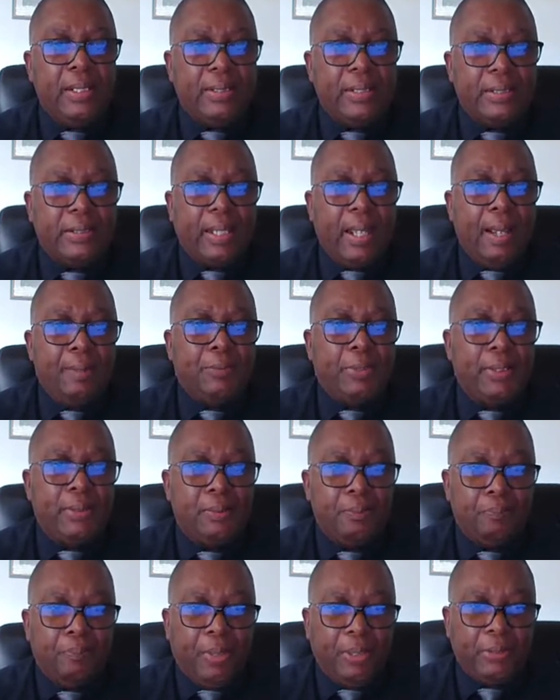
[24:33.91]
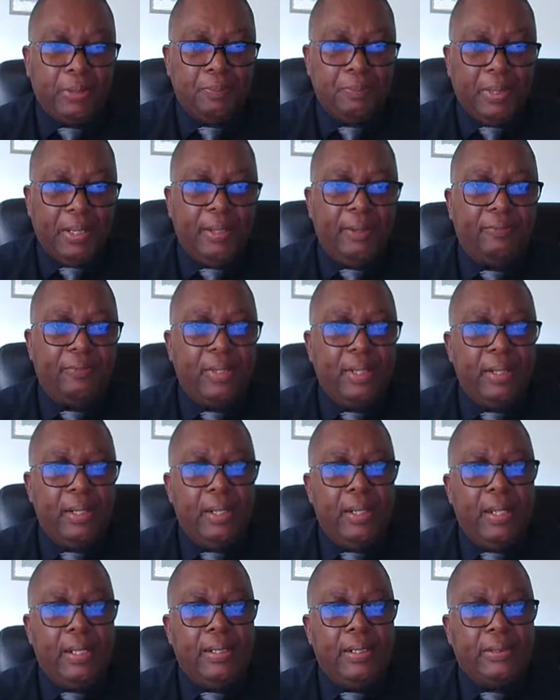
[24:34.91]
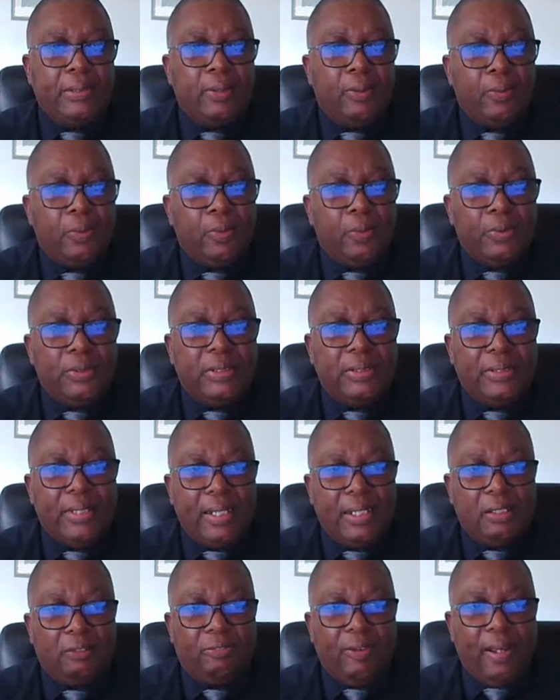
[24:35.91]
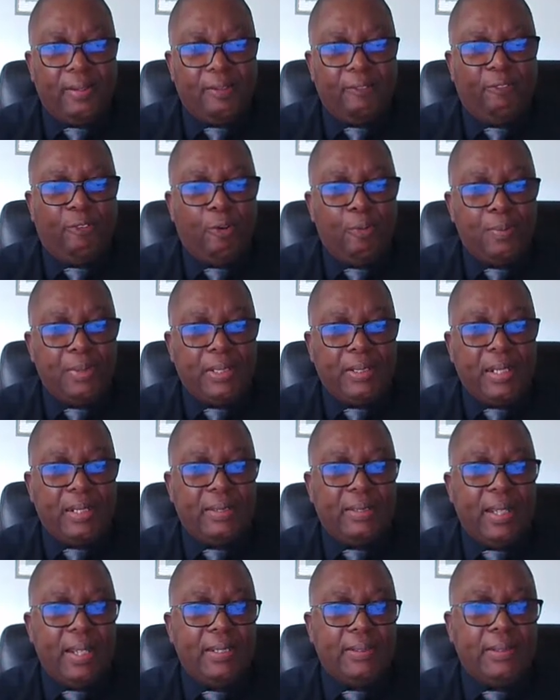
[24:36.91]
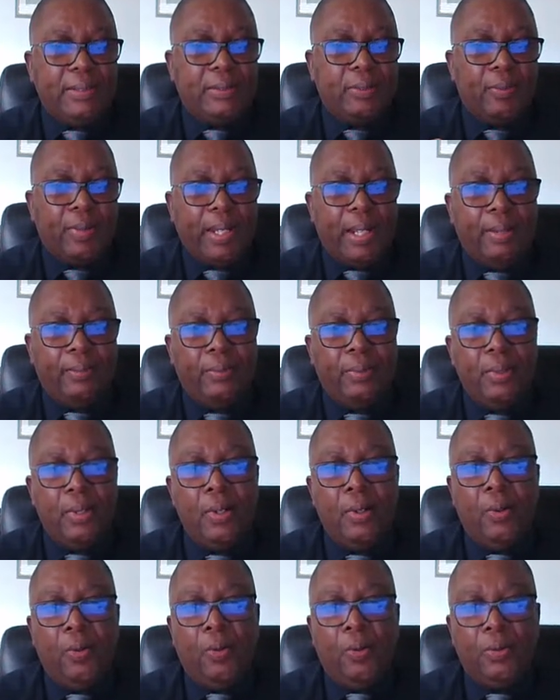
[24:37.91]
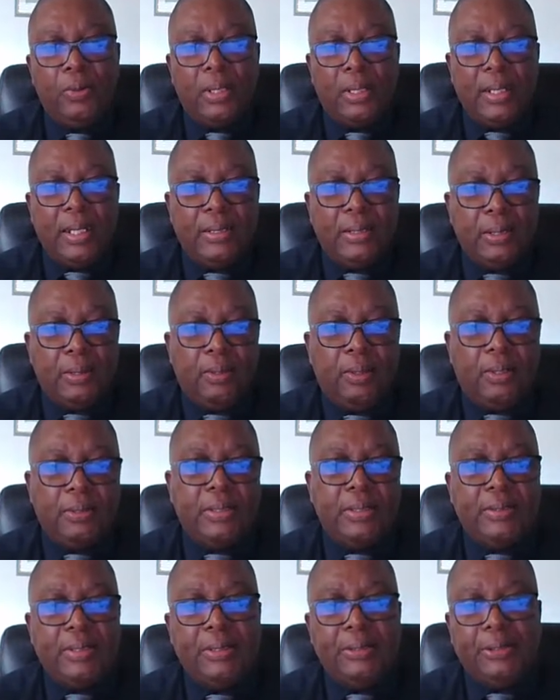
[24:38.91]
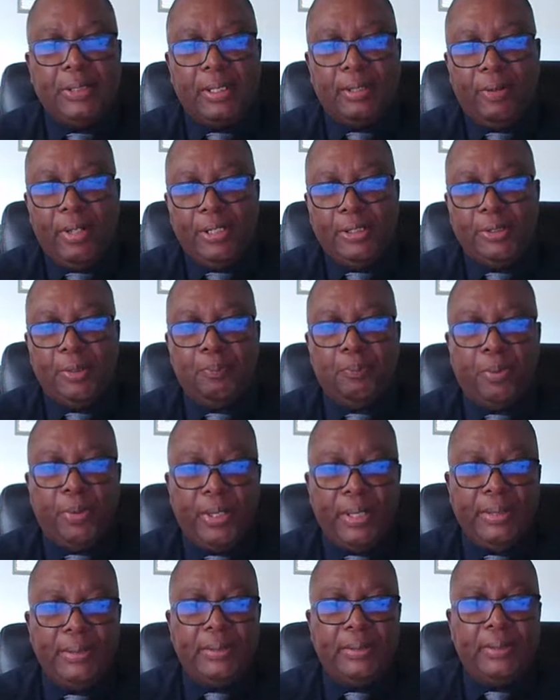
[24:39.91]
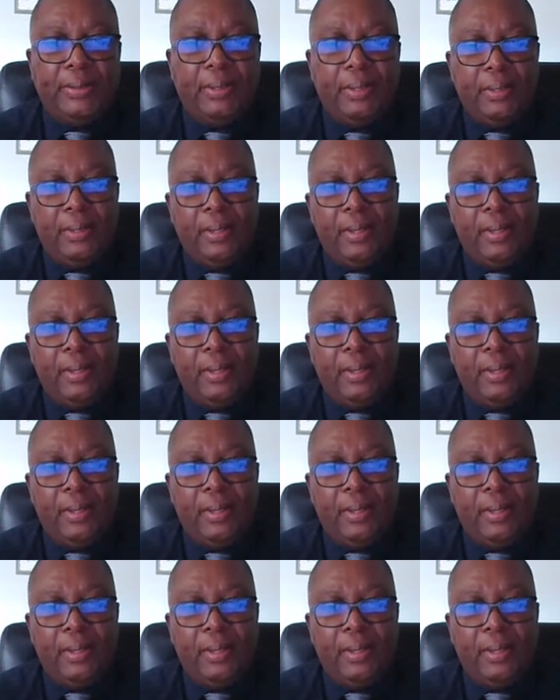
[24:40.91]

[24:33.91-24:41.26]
This is captured bottom left in the so-called six-factor formula that takes into account all the losses and generation points.